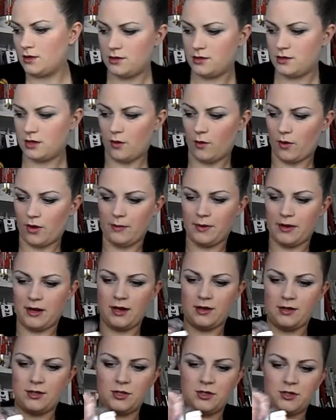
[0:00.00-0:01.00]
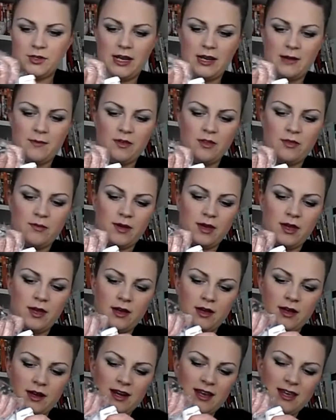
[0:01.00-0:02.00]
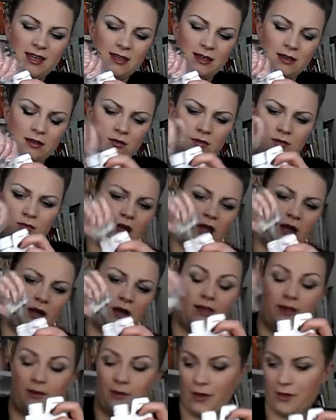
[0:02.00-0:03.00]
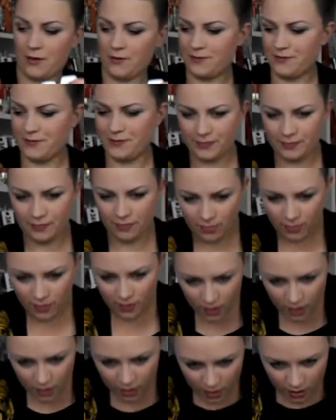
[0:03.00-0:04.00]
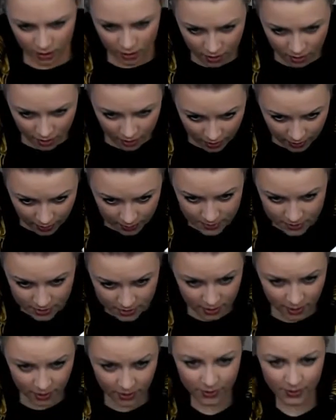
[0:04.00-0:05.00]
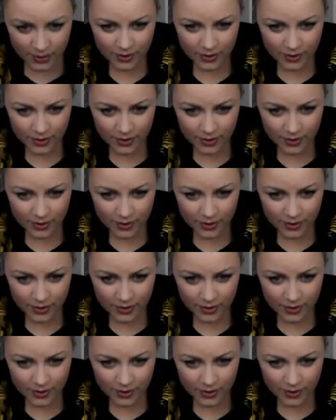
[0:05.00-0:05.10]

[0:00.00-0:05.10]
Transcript: So I'm going to go straight in with my hardener. Oh, there we go. So.